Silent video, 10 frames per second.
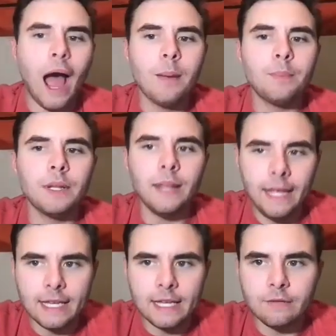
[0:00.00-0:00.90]
I
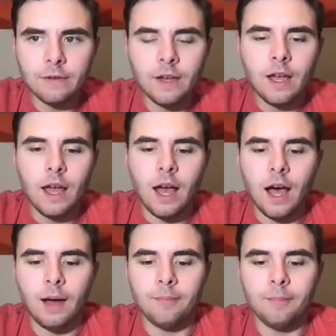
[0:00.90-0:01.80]
believe
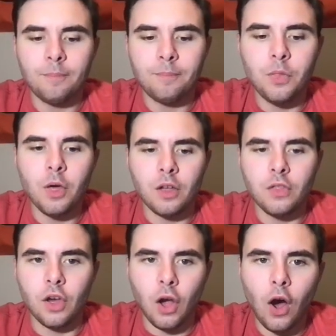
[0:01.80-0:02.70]

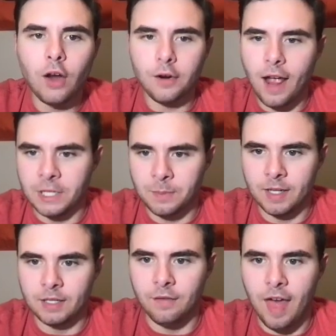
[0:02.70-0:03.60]
the Conor
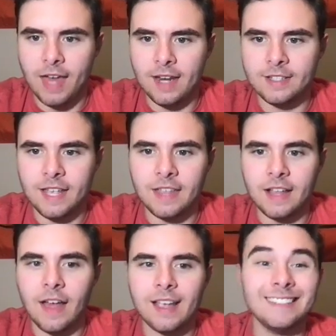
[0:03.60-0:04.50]
aspect of that is that
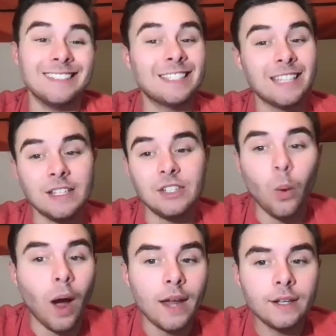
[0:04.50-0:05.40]
they like
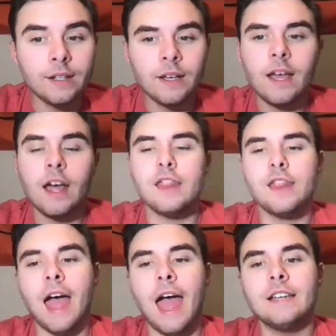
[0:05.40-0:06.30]
insinuated
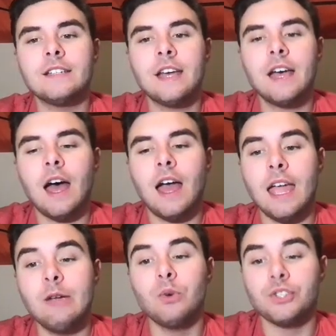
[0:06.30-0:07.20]
that
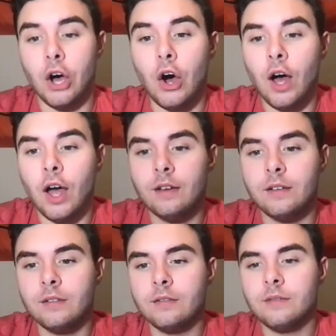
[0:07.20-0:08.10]
he was
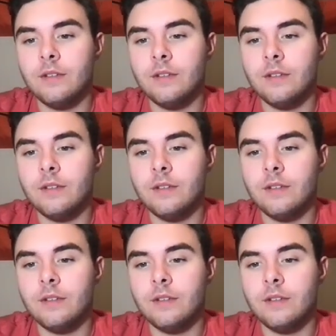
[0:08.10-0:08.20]
on